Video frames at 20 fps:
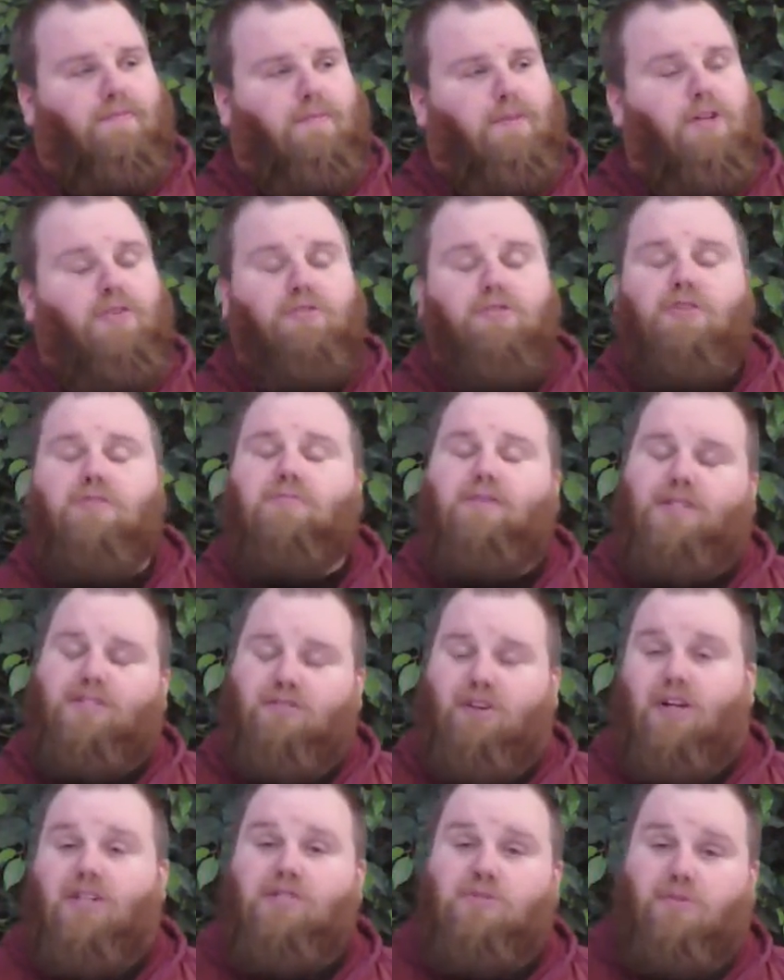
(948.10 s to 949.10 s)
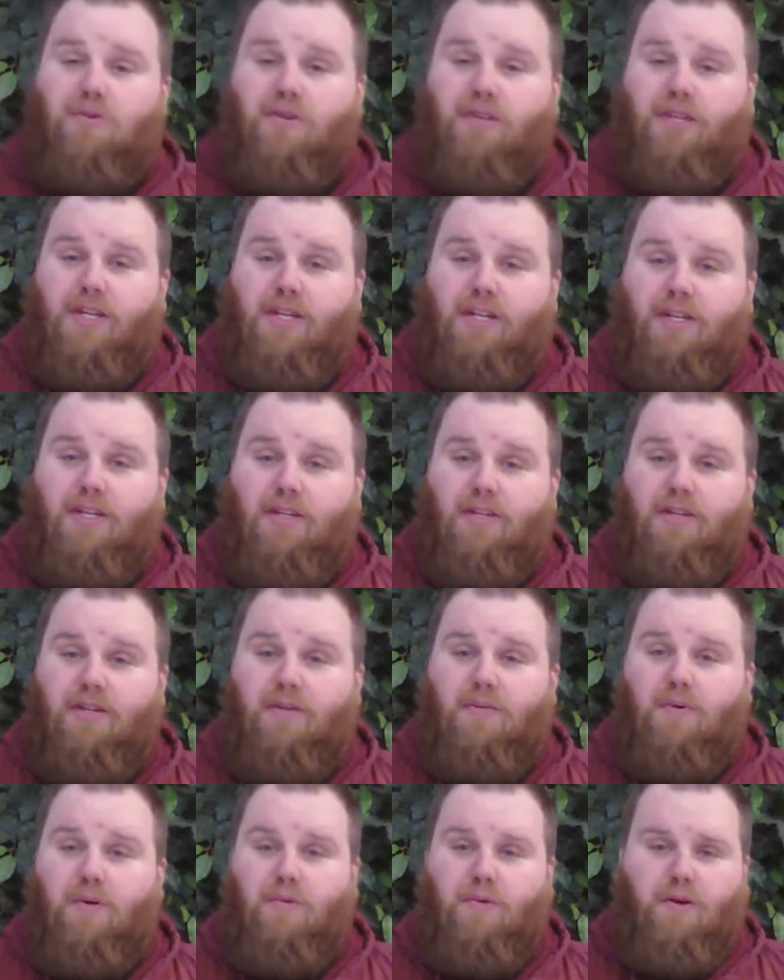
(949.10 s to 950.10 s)
you should be trustworthy.
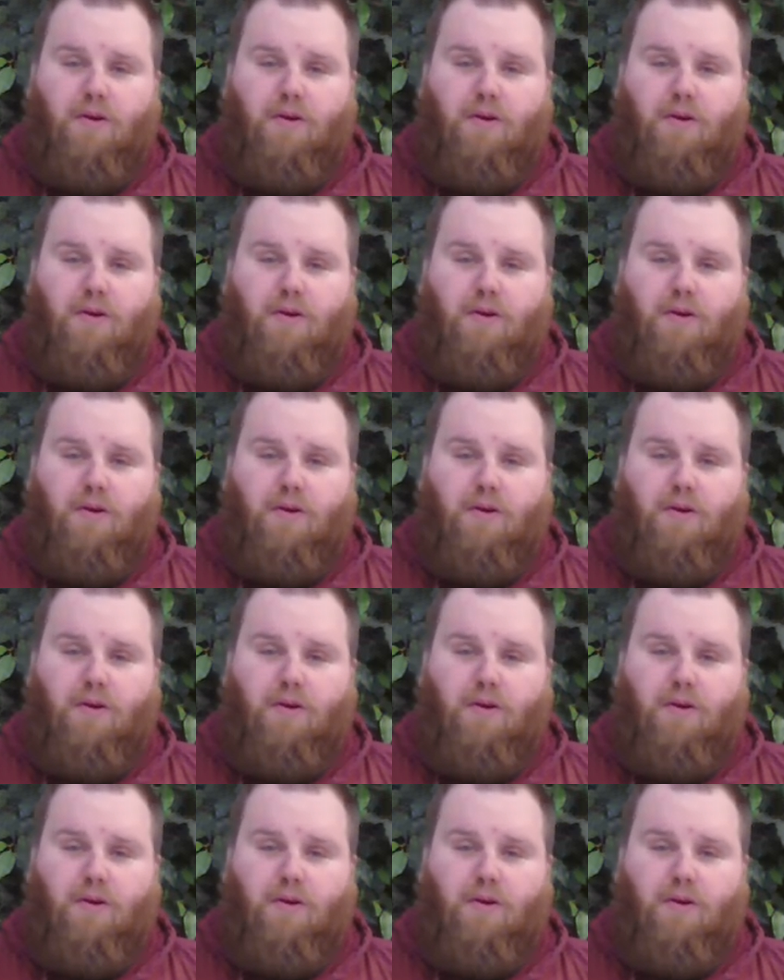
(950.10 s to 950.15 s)
When